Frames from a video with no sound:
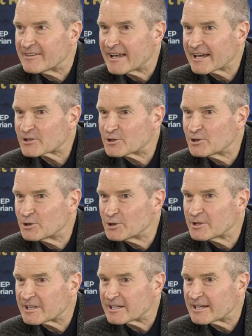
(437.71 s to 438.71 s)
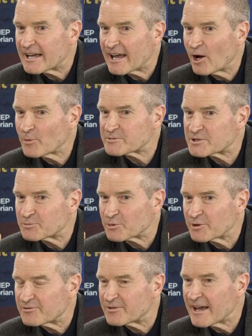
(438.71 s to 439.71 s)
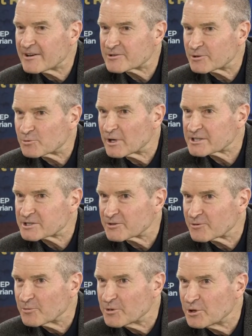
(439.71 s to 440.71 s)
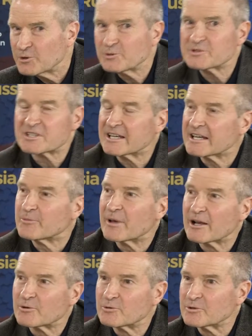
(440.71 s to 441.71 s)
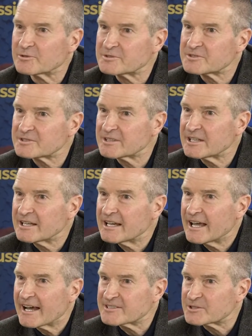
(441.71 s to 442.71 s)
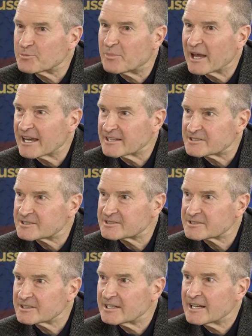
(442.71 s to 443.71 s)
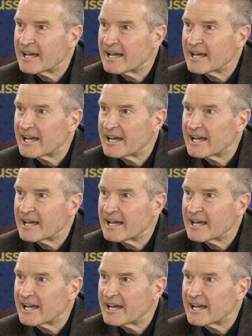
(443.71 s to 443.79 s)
that could help to prevent Russia from using Belarus as a base,